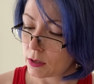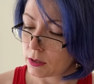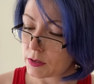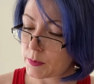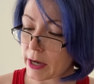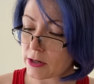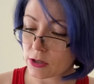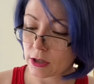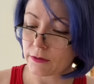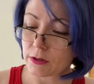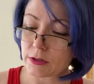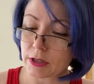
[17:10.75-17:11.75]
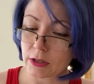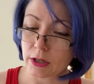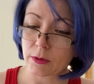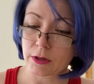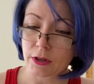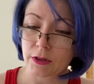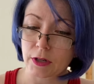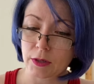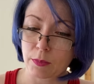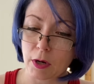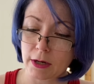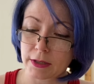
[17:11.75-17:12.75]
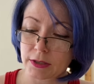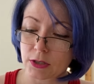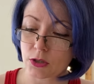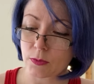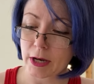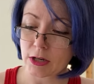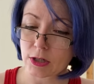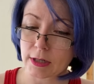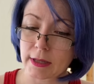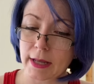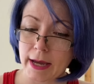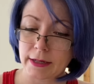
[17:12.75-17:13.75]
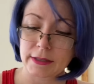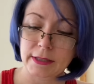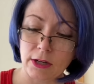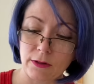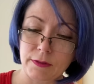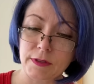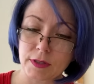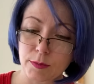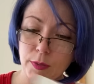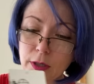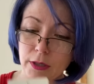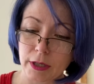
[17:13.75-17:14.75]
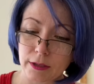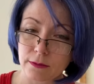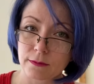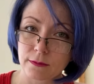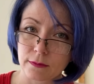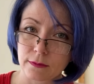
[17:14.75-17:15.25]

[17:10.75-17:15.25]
Especially if you're dealing with a third-party situation, and that itself is the burden.